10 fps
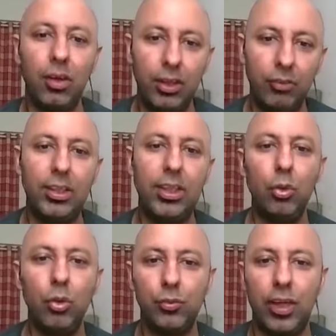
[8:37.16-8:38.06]
within
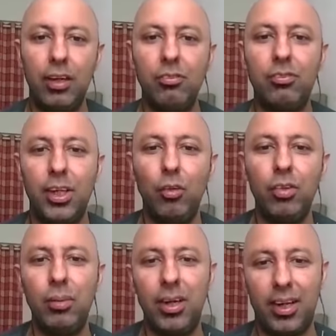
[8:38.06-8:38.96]
those 5, 3 of
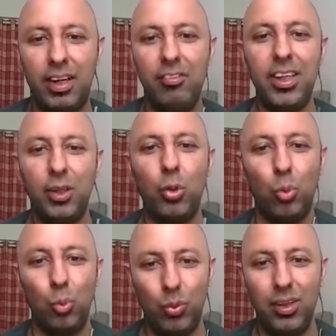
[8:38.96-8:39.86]
them are driving the other
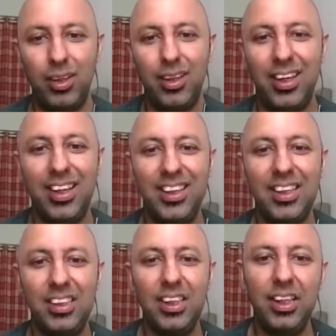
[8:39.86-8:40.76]
2. And
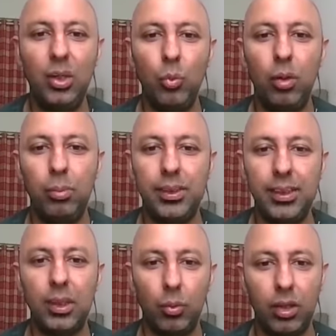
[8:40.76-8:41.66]
that's leading to a
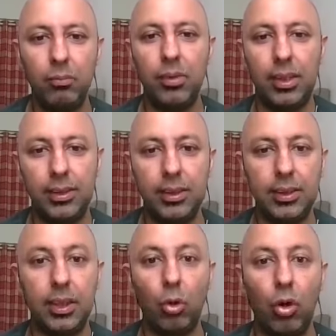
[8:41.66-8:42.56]
business outcome that is this
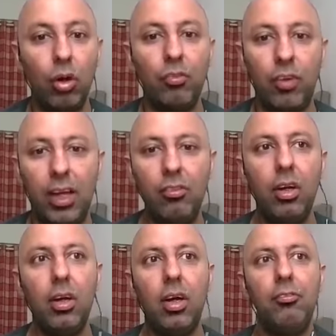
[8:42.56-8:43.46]
thing. All 5
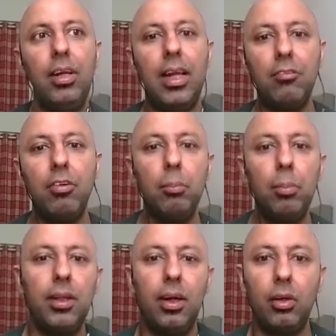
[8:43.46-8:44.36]
will never
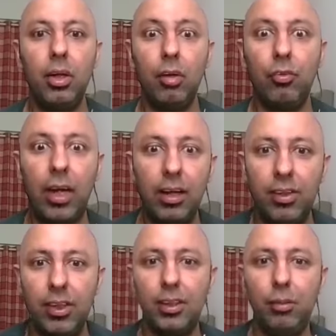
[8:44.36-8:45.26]
be that there are 5
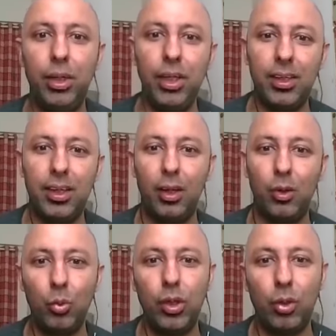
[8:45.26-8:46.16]
things in media that I
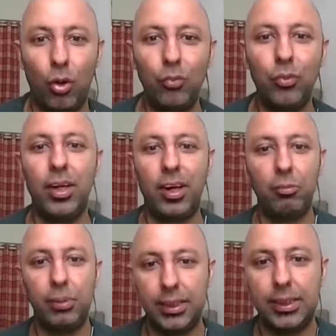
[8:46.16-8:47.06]
can do that all will drive
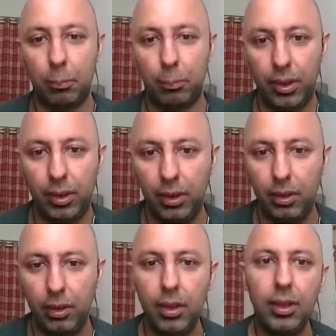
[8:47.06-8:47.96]
business separately.
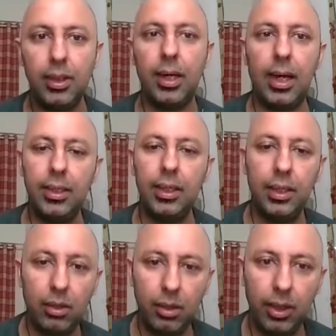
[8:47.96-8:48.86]
They are either
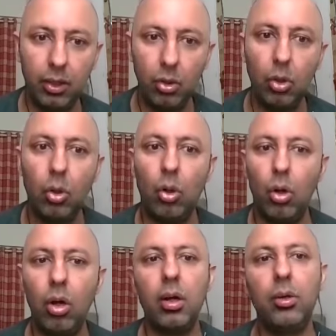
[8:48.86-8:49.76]
interlinked
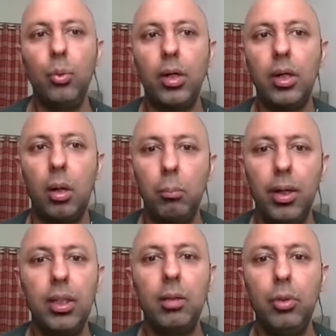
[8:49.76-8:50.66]
or you can
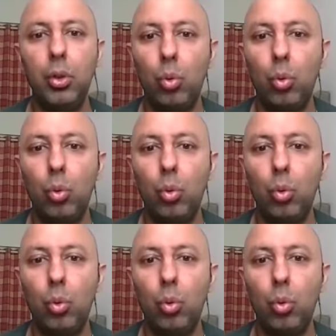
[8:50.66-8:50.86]
combine them into